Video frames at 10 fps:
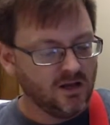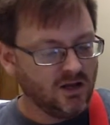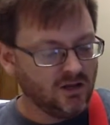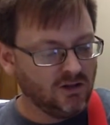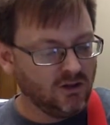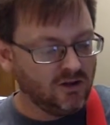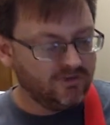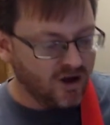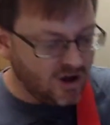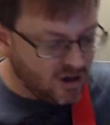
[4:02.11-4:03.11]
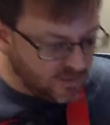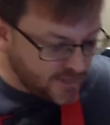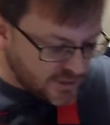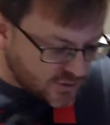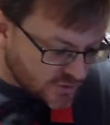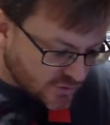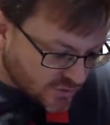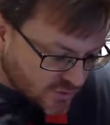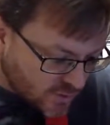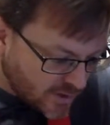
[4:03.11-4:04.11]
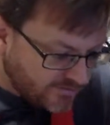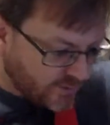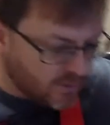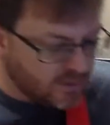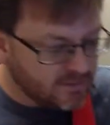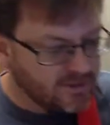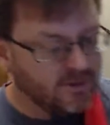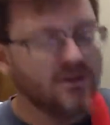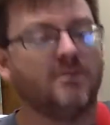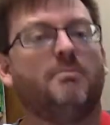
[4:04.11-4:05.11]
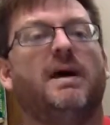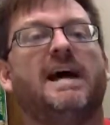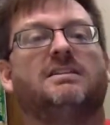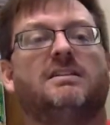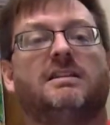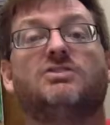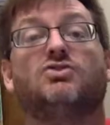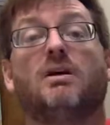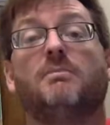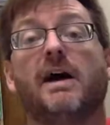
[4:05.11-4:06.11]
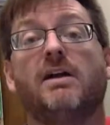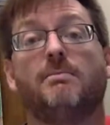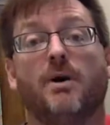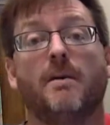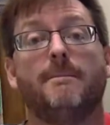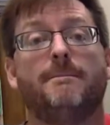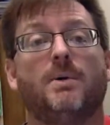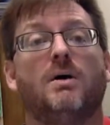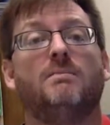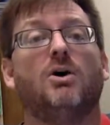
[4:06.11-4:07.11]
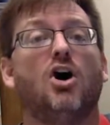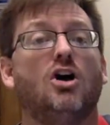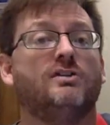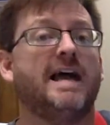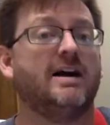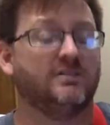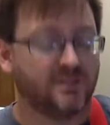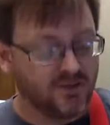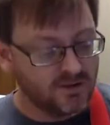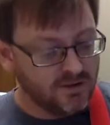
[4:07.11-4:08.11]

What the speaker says: On Lord of All, measure 24. Back to this strum pattern, bum, bum, all downs.